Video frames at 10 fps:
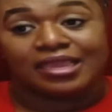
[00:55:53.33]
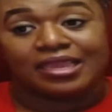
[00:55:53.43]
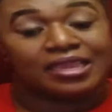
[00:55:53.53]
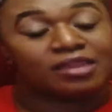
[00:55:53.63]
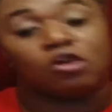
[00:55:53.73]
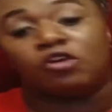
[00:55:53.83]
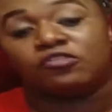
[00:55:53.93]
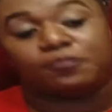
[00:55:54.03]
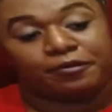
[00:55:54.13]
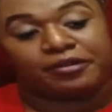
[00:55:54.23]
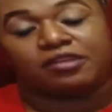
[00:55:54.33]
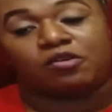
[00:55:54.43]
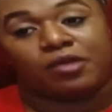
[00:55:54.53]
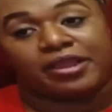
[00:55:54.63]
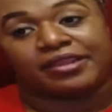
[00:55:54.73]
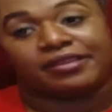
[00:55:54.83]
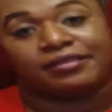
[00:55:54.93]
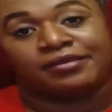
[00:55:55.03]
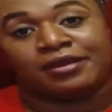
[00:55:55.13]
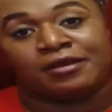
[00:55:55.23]
it goes pretty quick, you
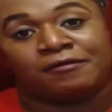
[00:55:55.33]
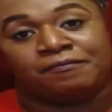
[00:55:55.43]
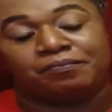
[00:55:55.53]
know.